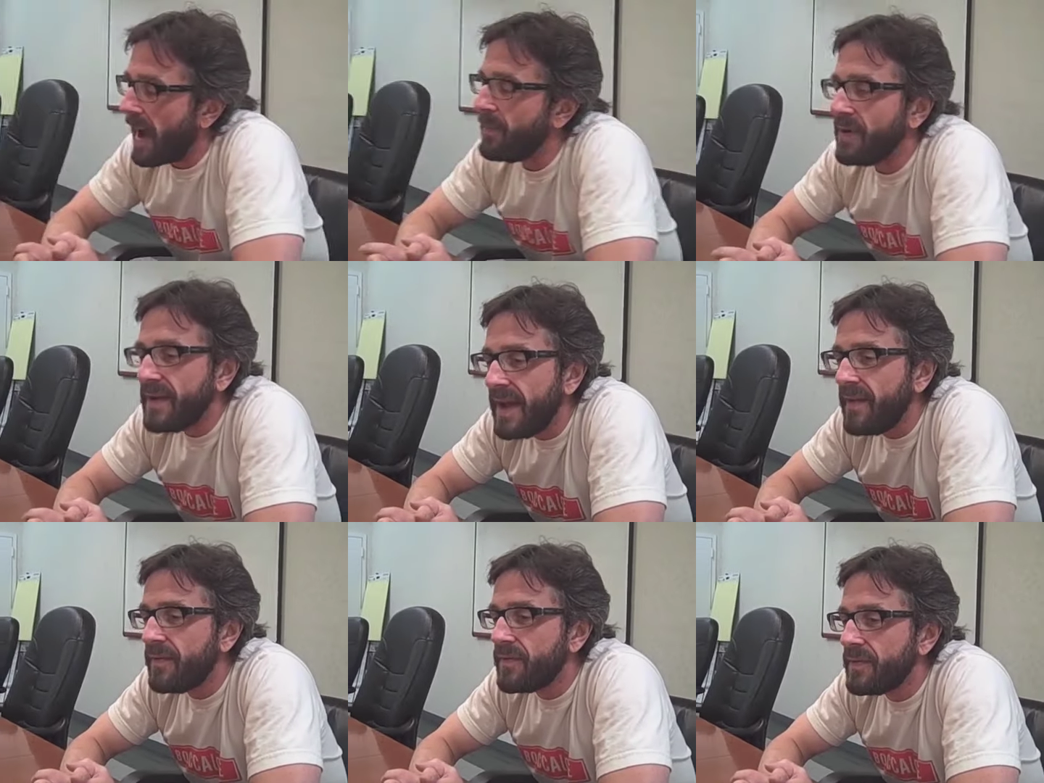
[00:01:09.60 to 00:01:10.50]
I
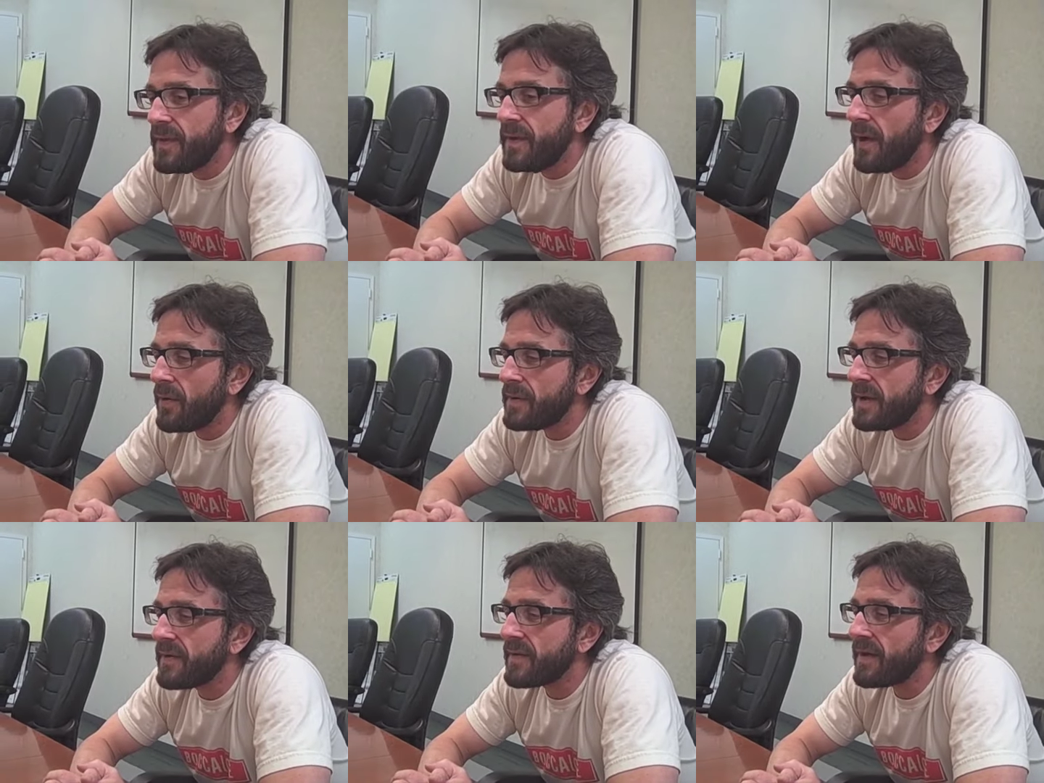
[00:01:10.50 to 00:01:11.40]
believe the note
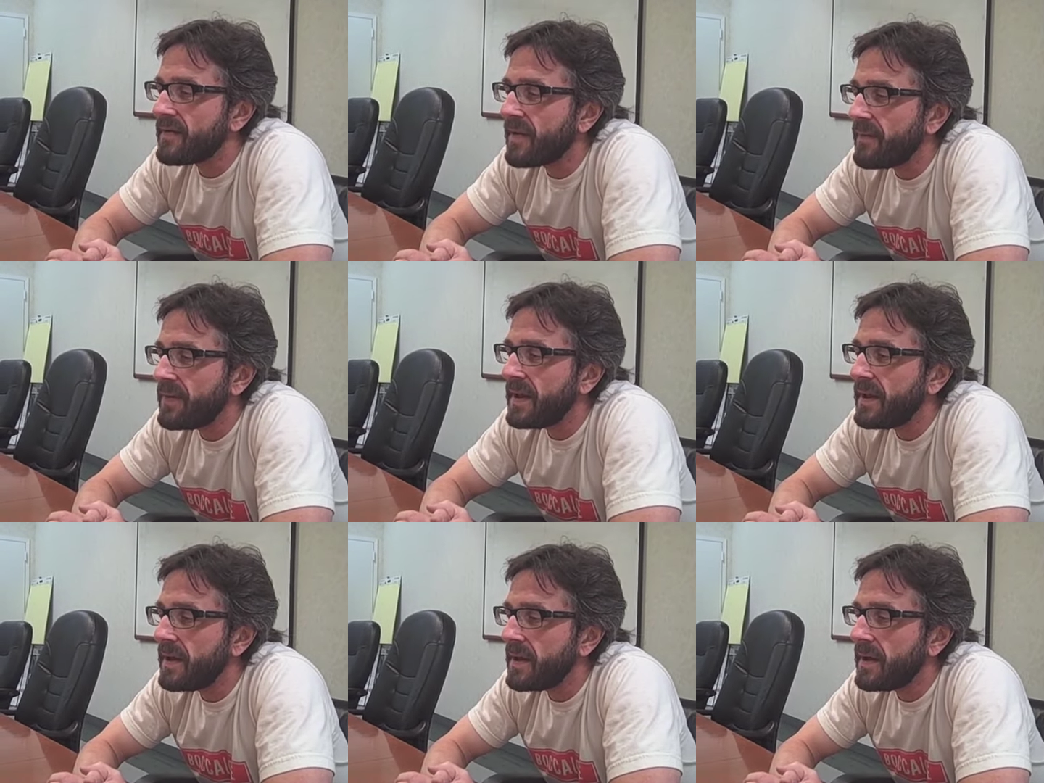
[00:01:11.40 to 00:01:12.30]
said
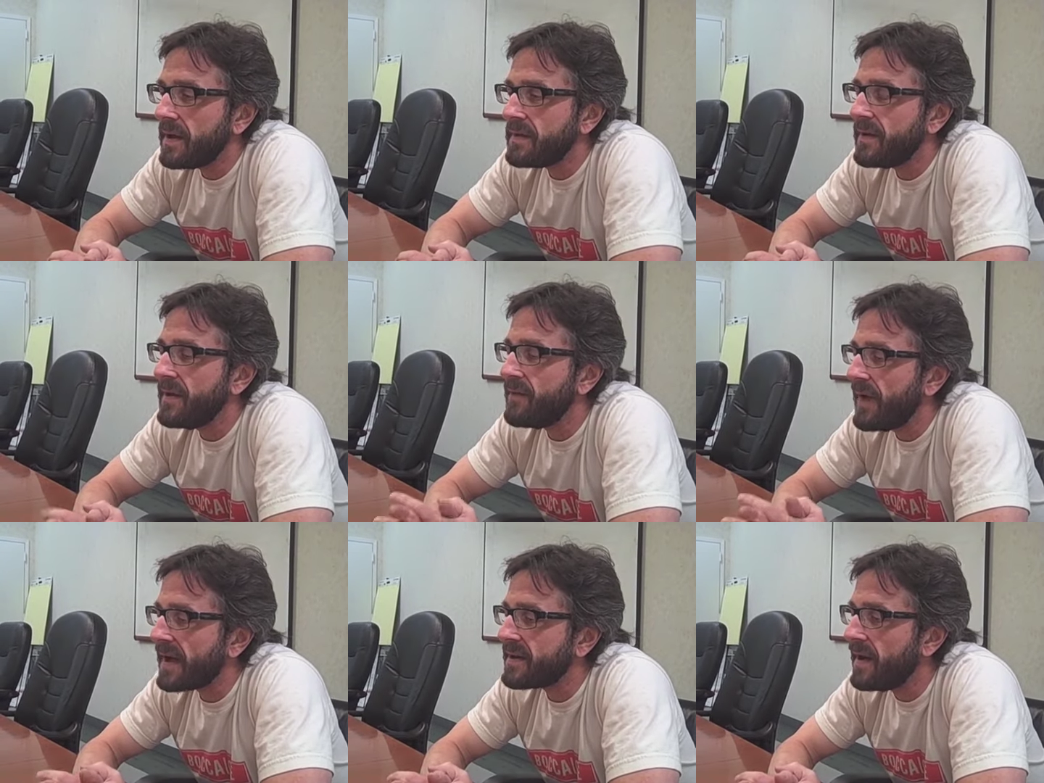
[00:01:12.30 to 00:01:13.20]
something to the
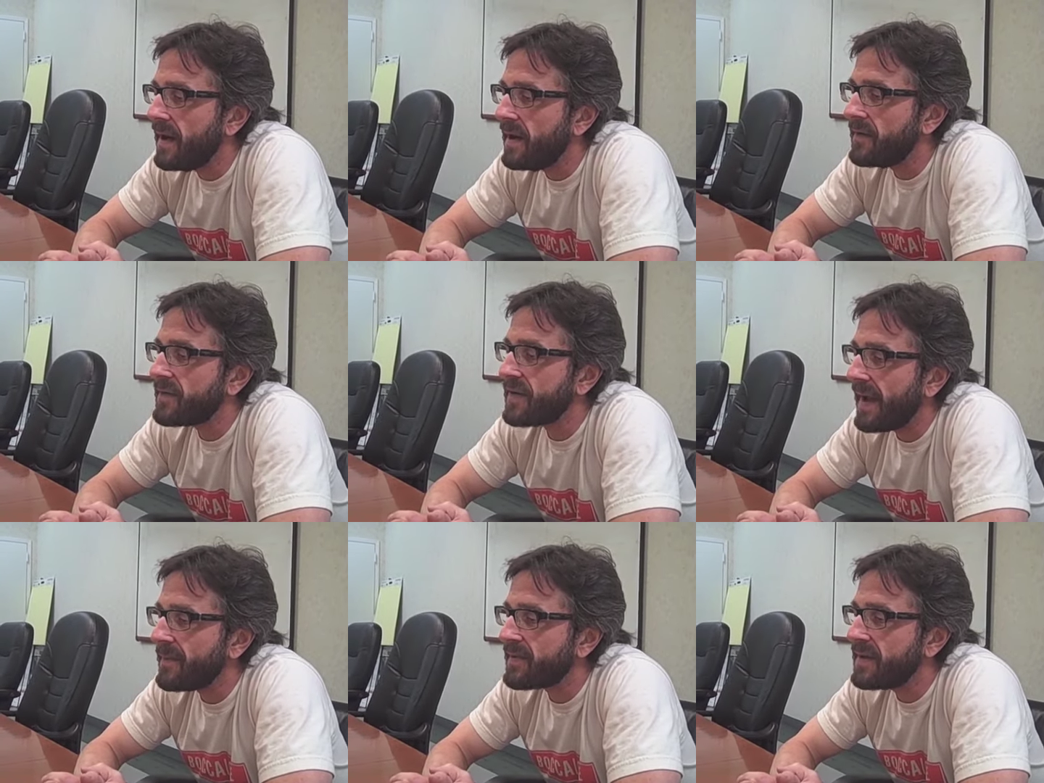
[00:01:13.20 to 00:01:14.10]
effect of
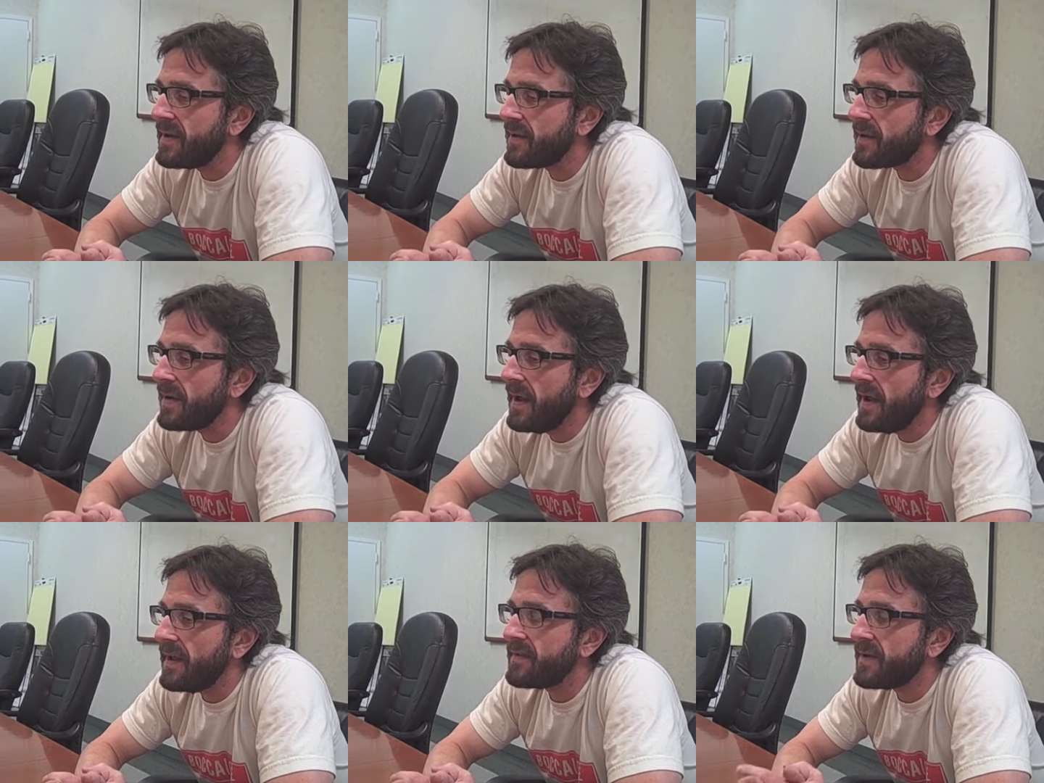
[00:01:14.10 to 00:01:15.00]
Sam Seder
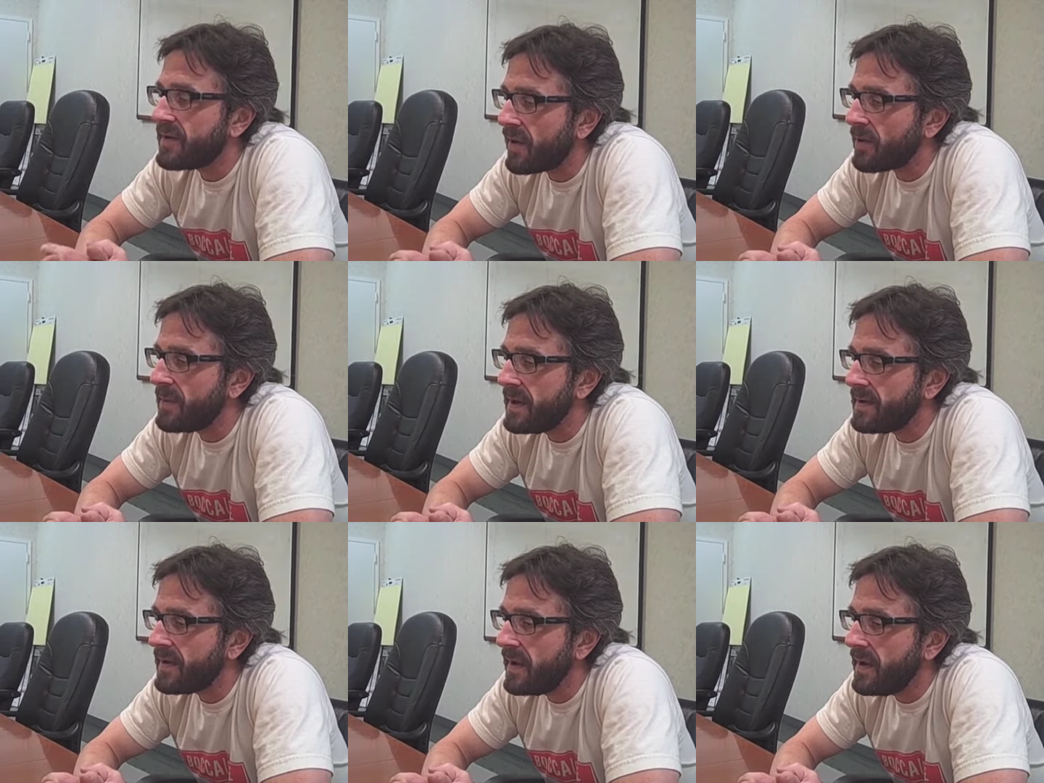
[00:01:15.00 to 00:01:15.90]
is
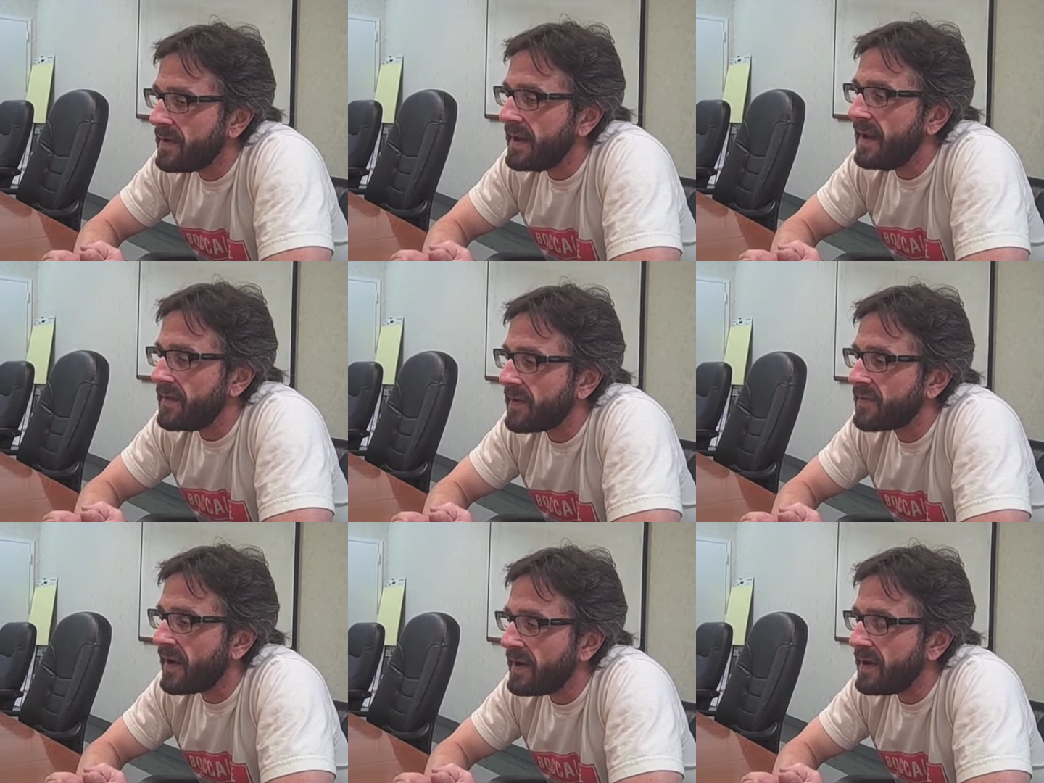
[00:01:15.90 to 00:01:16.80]
determined to eat
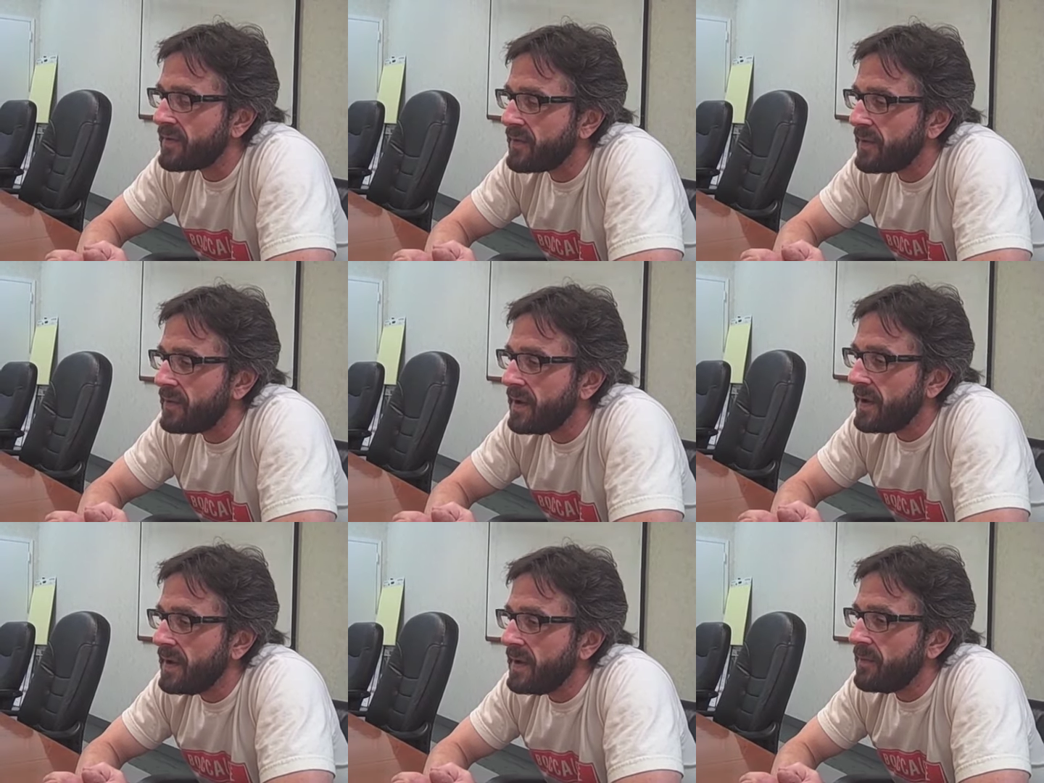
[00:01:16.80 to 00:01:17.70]
this Chinese food
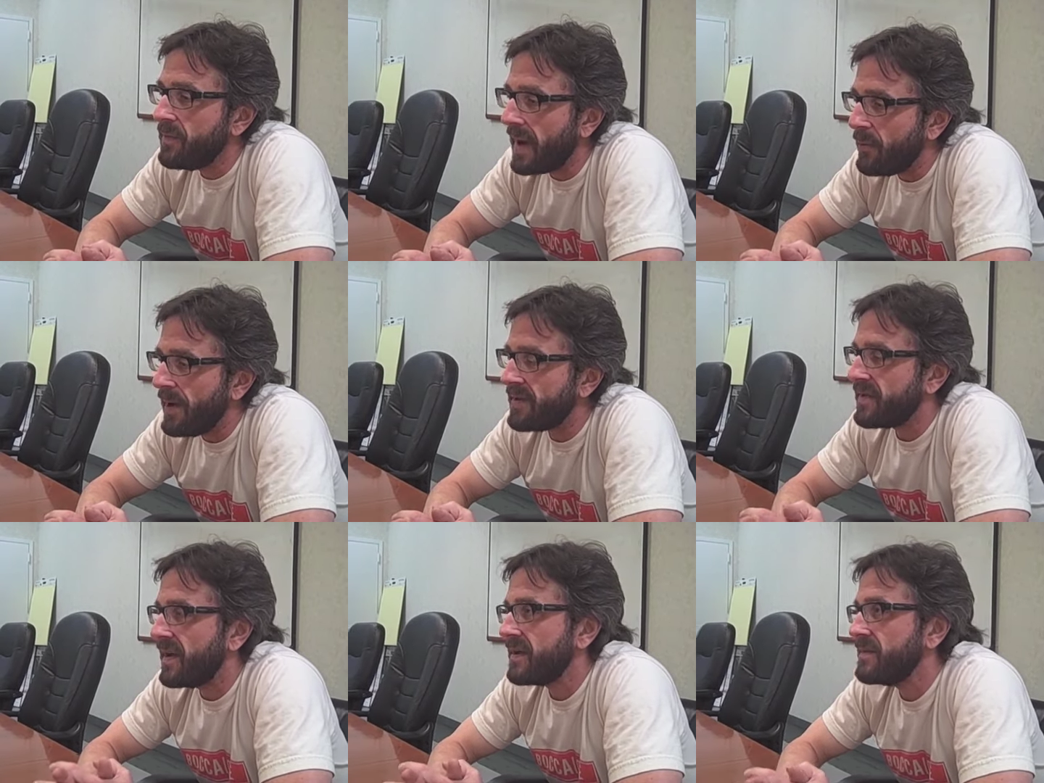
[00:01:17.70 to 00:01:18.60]
by
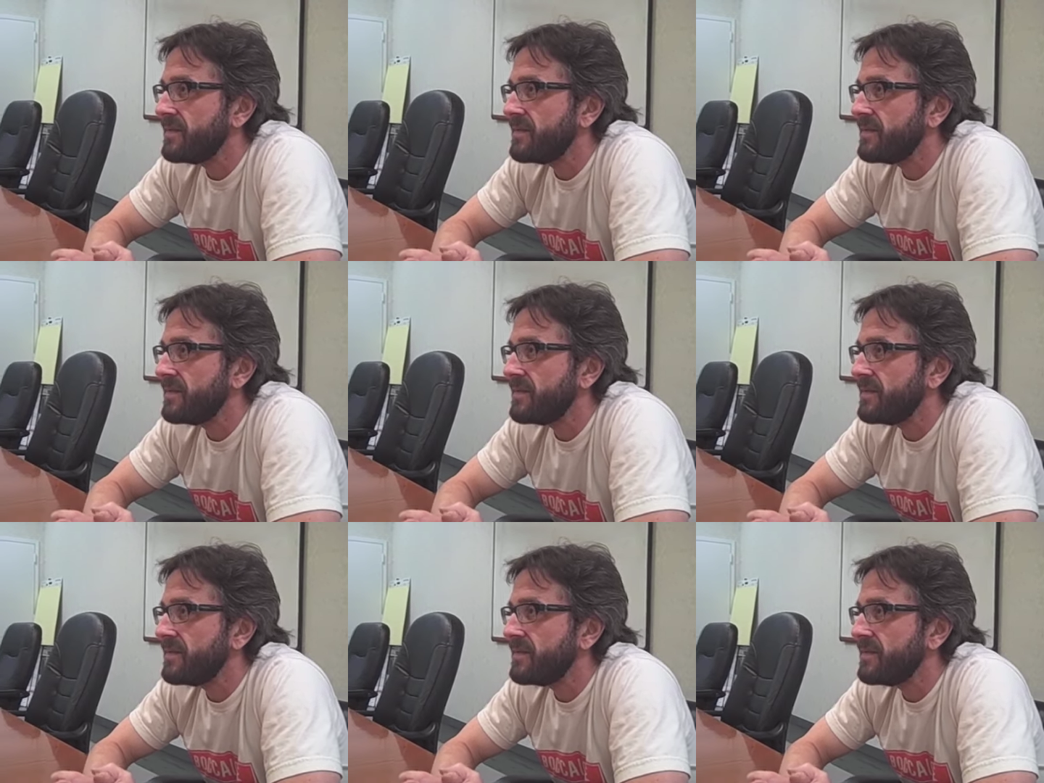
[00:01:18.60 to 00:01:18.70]
Wednesday.